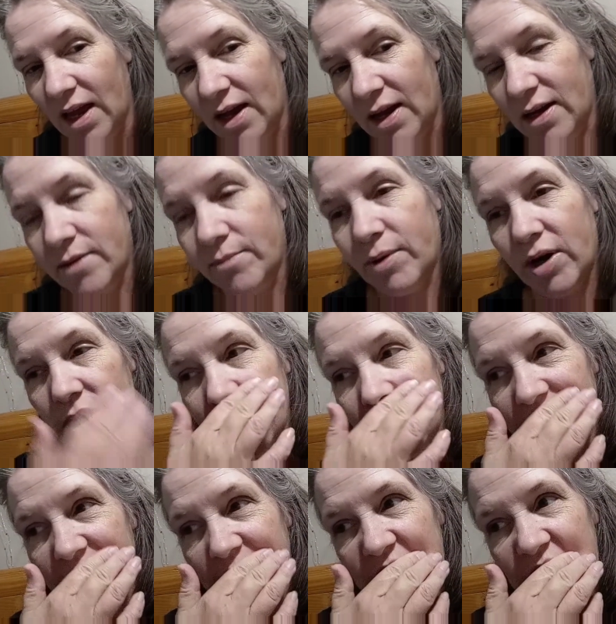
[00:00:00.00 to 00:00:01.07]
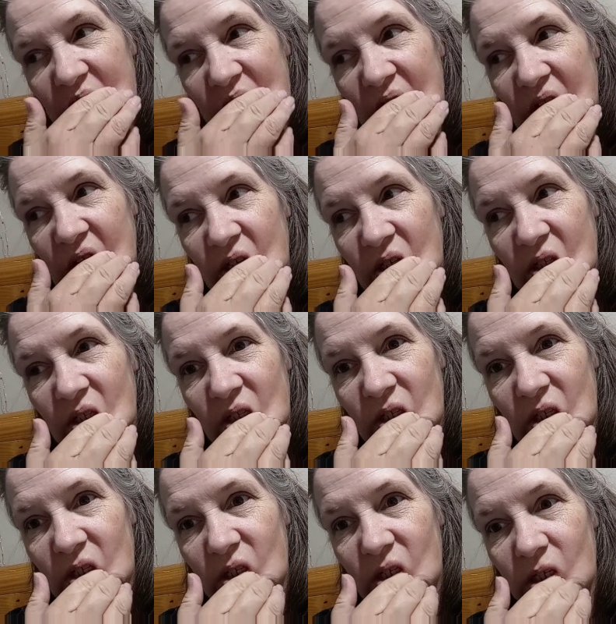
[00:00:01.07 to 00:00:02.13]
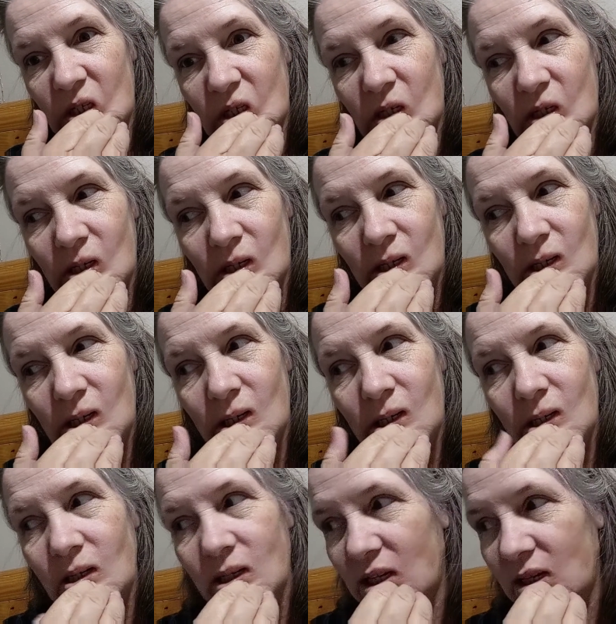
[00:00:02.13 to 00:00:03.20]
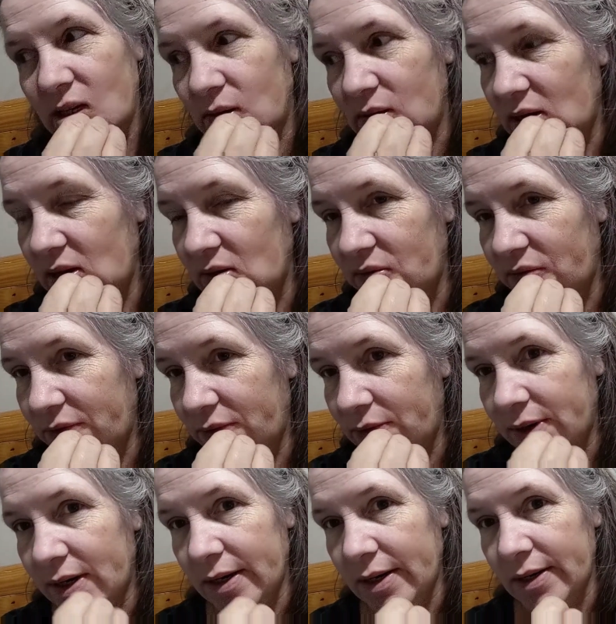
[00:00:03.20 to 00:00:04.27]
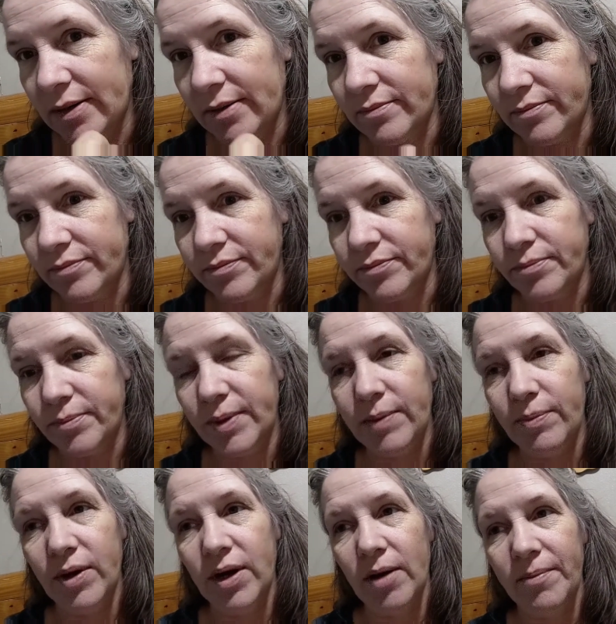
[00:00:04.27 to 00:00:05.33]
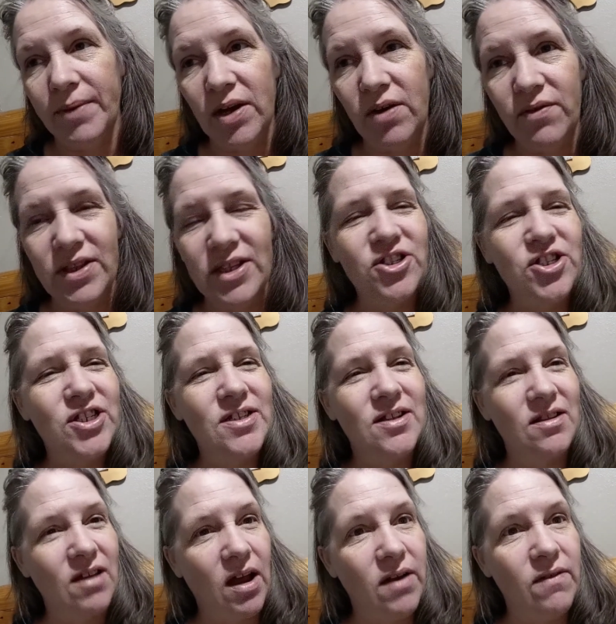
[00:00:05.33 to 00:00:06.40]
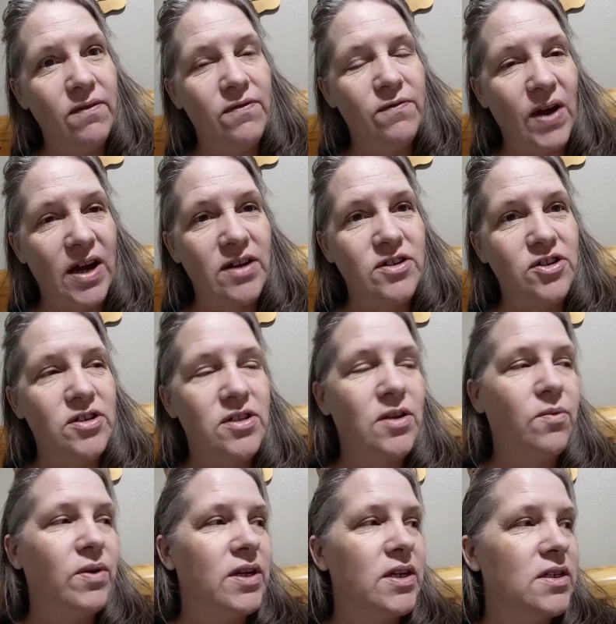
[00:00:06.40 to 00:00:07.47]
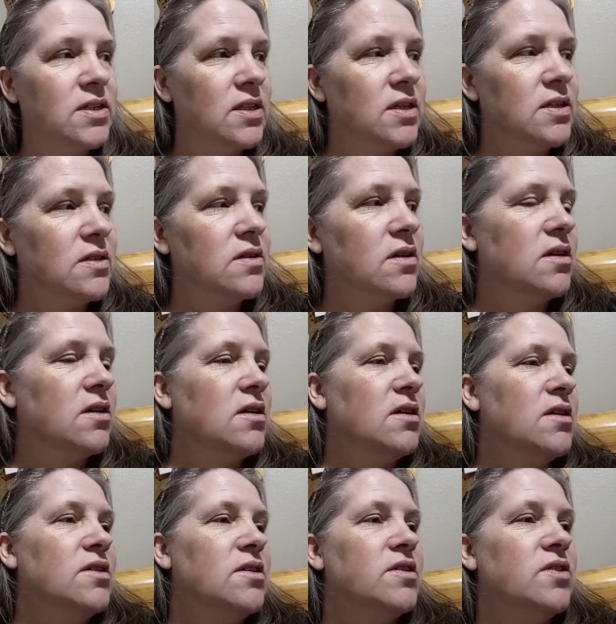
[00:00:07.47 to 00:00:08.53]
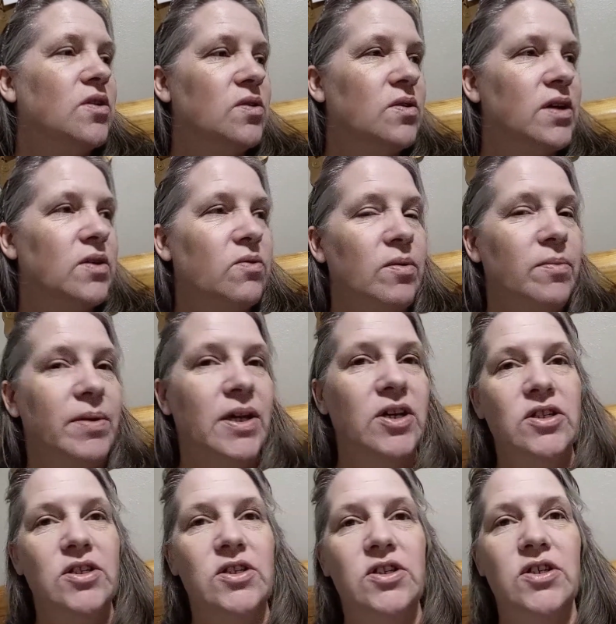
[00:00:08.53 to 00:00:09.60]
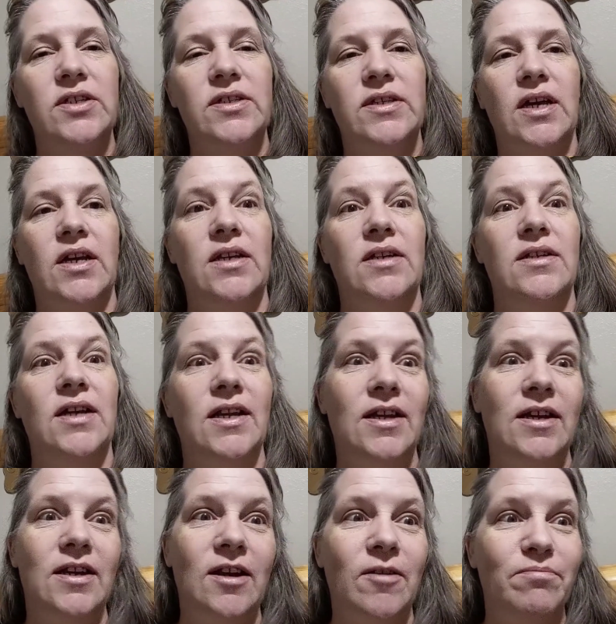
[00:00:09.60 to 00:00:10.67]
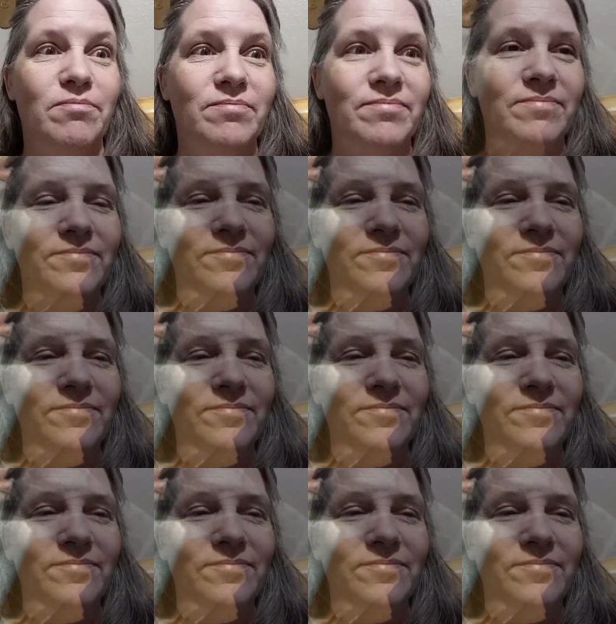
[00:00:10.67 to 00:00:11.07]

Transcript: And part of this is getting ready for people coming over. There's just a lot of factors that went into this. So it will be good to just kind of tidy it up.